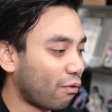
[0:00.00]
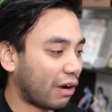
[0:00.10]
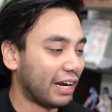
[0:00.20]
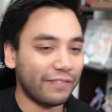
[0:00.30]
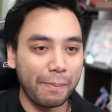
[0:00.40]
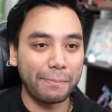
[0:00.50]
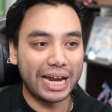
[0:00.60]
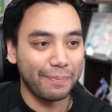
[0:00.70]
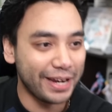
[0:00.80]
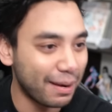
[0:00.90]
relevant,
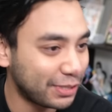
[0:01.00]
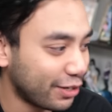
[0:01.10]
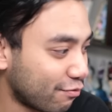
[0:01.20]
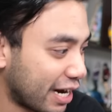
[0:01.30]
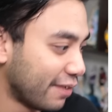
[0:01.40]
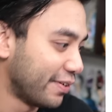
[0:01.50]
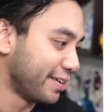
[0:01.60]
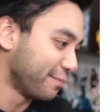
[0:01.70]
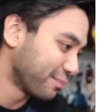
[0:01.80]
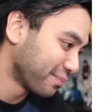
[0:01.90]
baby. I'm still
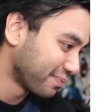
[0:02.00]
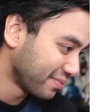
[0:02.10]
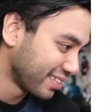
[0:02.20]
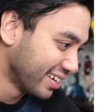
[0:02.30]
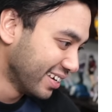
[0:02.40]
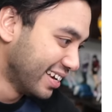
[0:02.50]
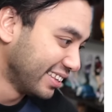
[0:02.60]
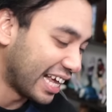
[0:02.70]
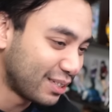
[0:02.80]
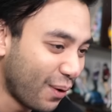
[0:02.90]
relevant.
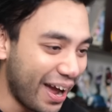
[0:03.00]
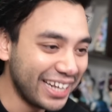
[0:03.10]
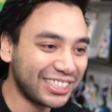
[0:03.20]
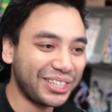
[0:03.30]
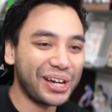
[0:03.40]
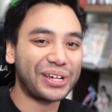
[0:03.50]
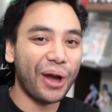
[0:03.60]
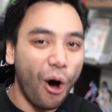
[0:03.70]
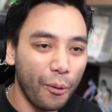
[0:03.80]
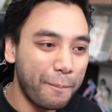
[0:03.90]
That's why it's the
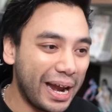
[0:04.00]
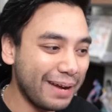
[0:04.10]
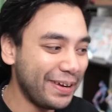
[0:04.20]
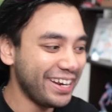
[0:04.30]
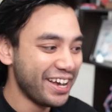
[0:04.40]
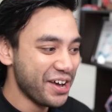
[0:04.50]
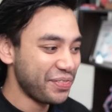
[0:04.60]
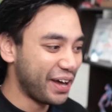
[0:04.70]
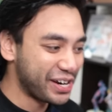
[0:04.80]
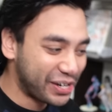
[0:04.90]
GOAT, baby.
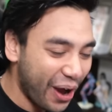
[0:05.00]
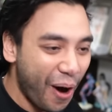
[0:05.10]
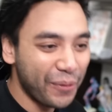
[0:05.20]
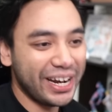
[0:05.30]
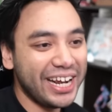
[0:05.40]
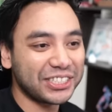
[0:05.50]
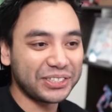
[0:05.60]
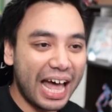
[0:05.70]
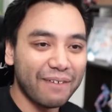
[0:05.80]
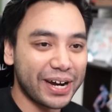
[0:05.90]
The GOAT. It's
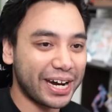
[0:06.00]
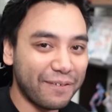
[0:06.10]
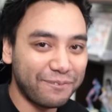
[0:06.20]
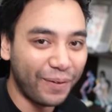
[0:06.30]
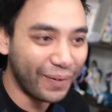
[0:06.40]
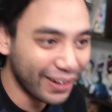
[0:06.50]
never gonna fall